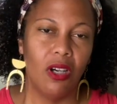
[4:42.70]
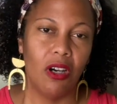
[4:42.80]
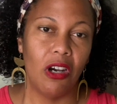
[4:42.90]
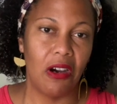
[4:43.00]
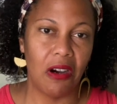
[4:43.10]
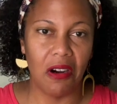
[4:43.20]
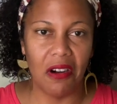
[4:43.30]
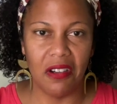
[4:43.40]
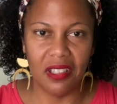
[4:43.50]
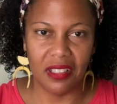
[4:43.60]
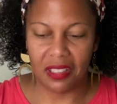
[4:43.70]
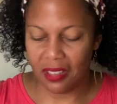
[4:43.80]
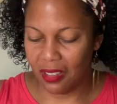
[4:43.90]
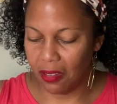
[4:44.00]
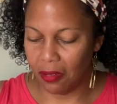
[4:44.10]
hard and
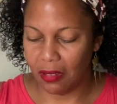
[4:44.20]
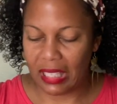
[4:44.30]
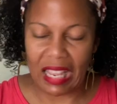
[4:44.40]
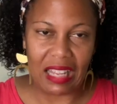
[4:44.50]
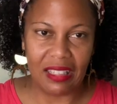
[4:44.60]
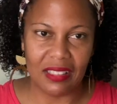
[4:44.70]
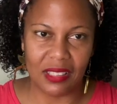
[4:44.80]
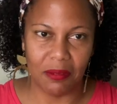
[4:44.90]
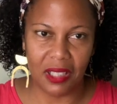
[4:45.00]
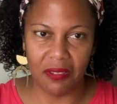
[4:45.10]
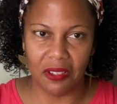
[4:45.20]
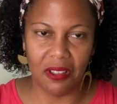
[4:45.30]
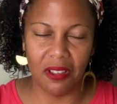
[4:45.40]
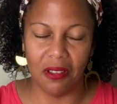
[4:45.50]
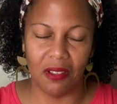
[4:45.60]
callous or
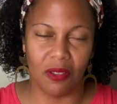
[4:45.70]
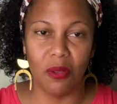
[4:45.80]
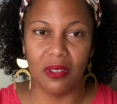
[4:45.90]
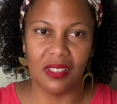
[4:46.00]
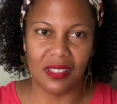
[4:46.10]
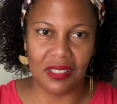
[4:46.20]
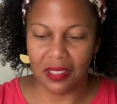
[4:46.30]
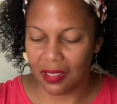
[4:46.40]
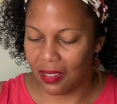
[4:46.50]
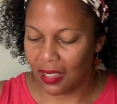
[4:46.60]
whatever, according to Sutton,